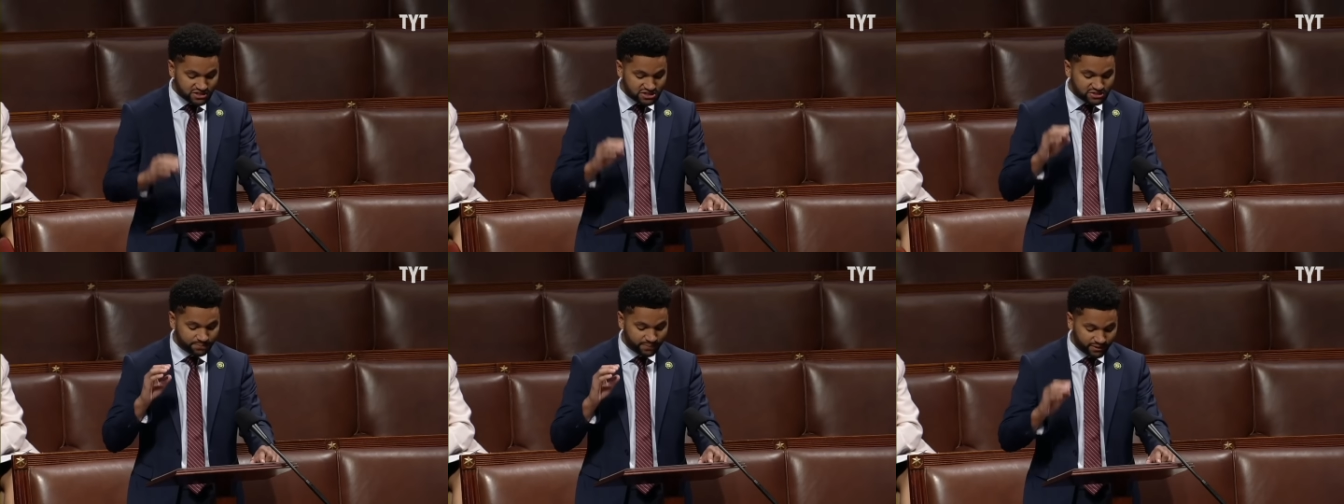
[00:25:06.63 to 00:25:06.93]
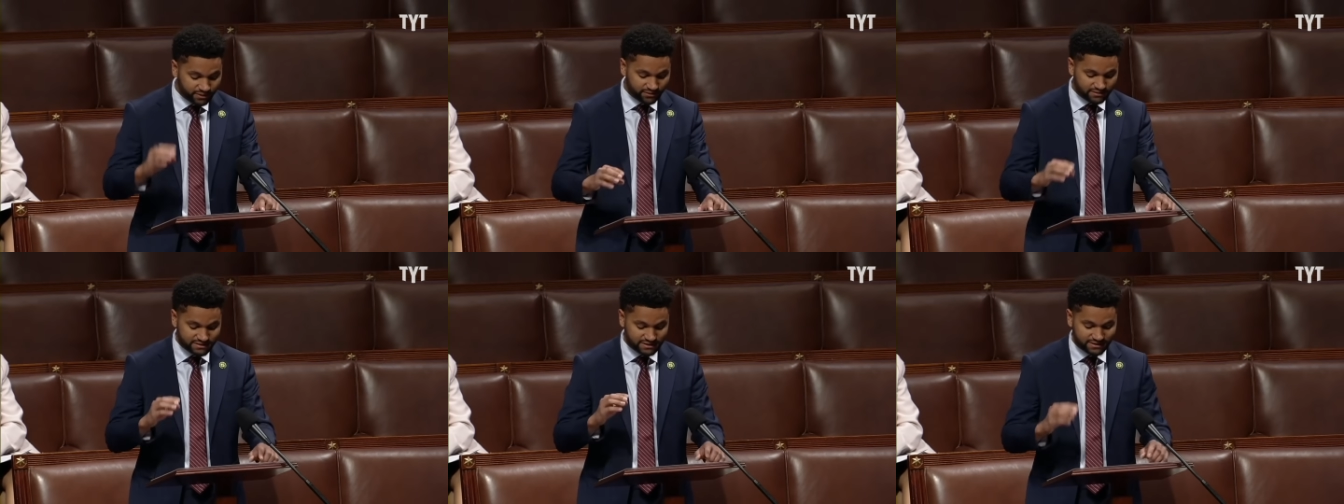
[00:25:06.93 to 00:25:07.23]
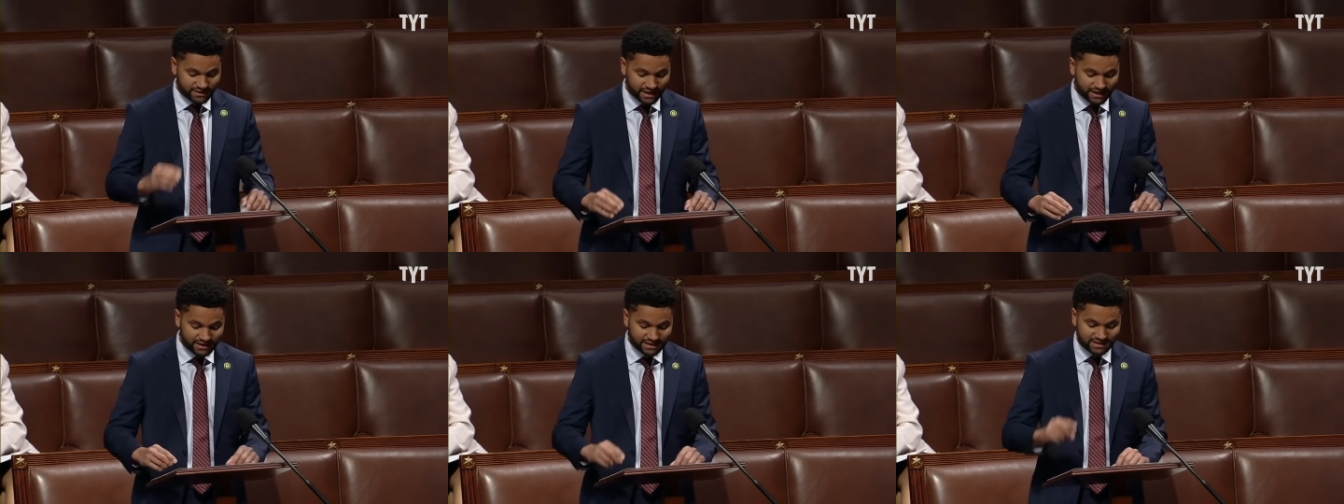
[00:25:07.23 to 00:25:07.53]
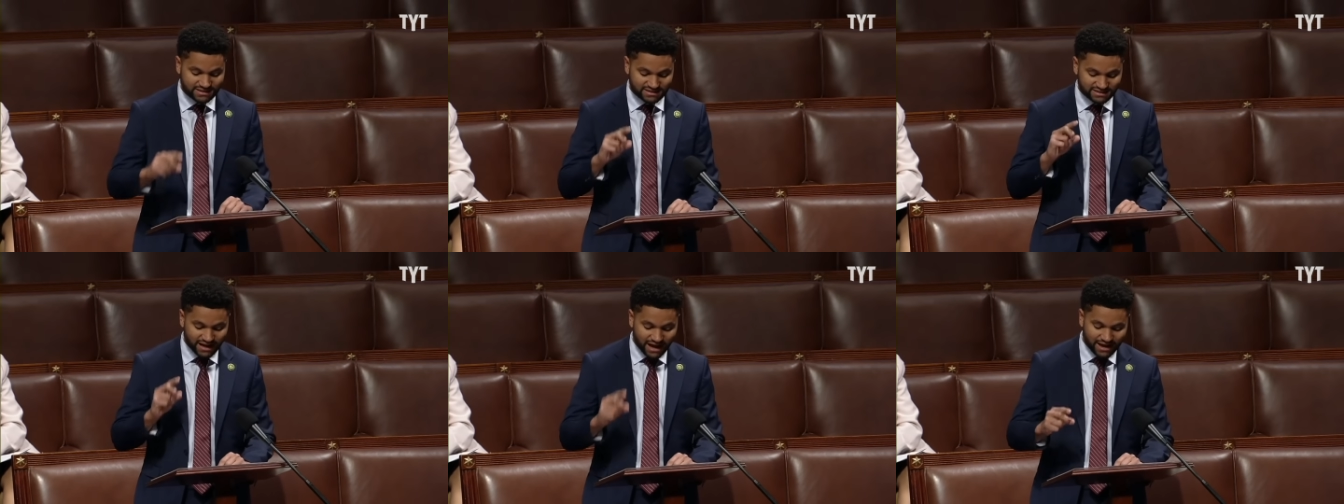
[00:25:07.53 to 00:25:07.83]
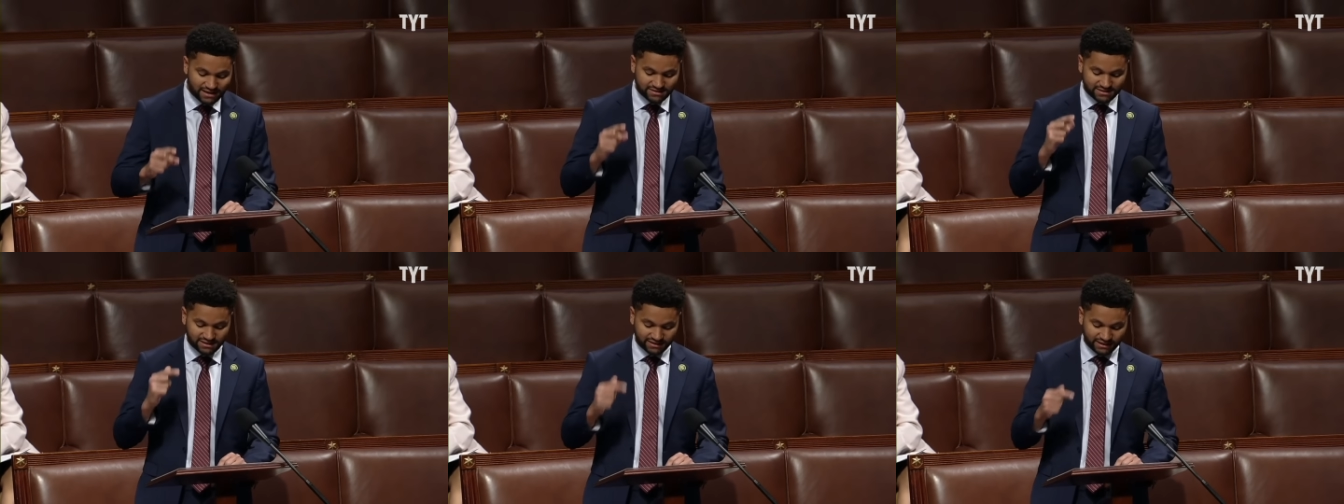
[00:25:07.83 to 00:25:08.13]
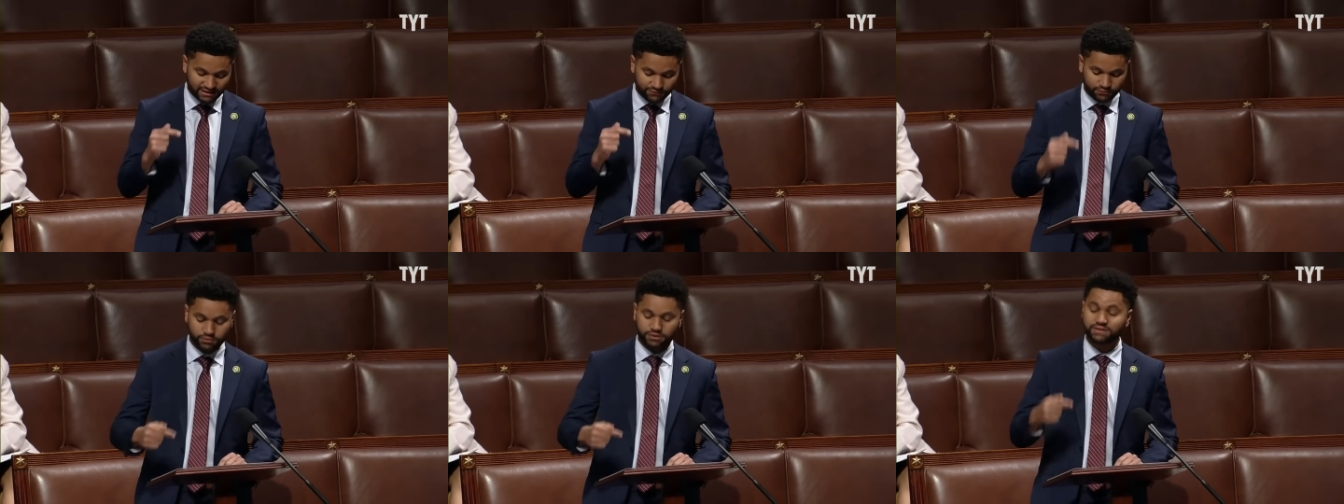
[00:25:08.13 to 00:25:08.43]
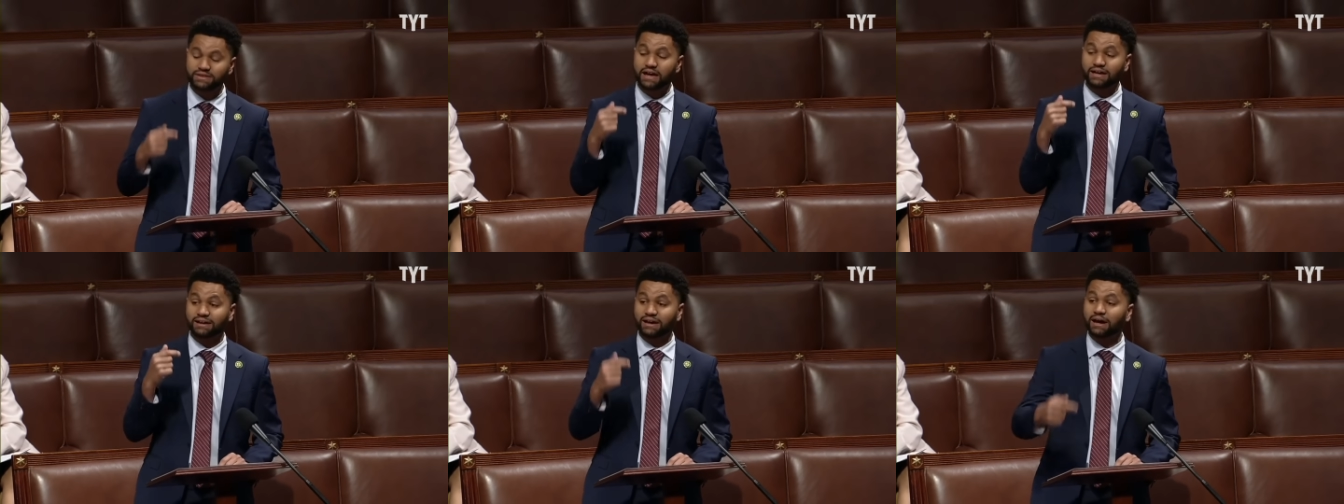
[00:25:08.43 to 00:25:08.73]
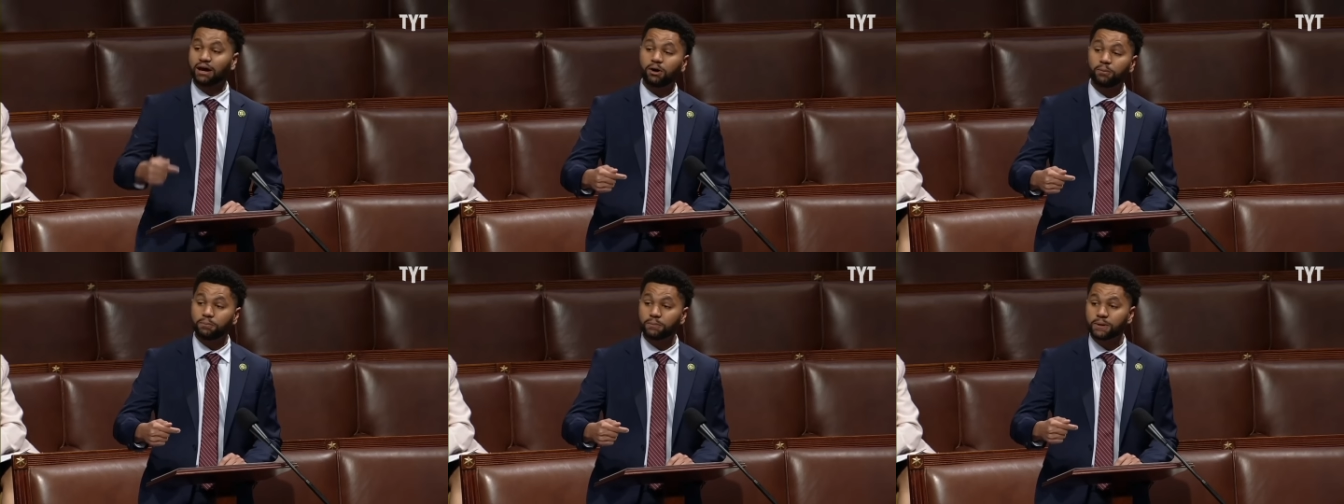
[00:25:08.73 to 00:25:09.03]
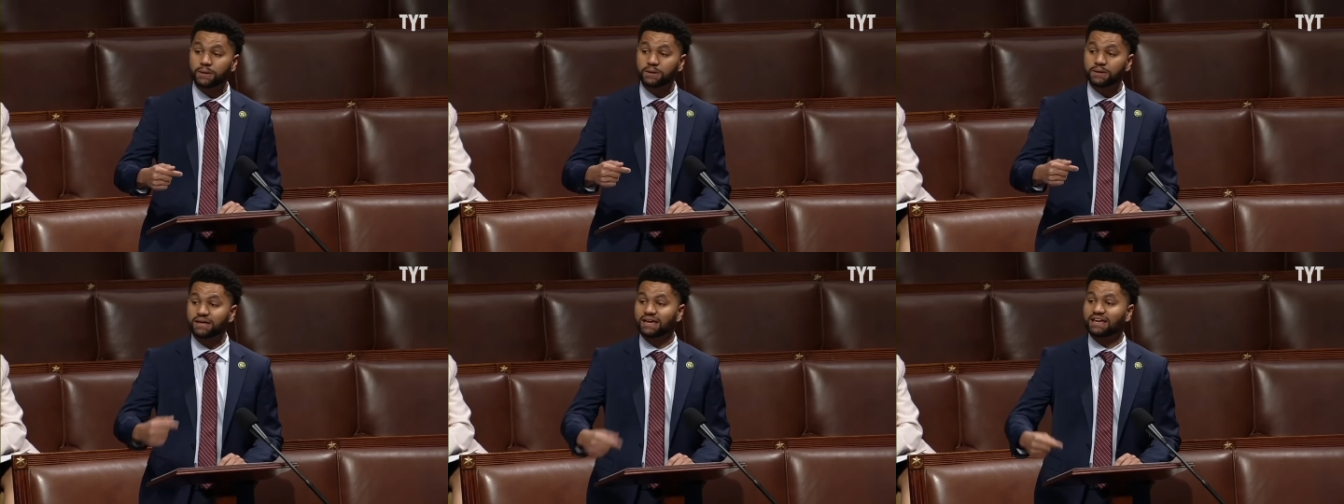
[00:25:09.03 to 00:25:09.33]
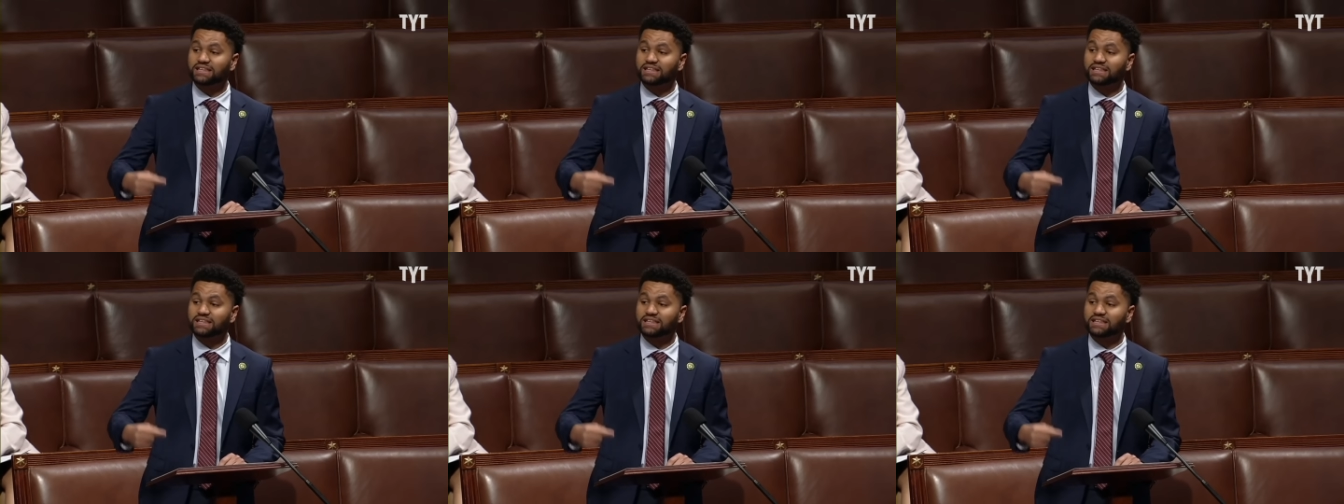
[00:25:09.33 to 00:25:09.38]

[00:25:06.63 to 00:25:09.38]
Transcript: This bill today is not delivering that help.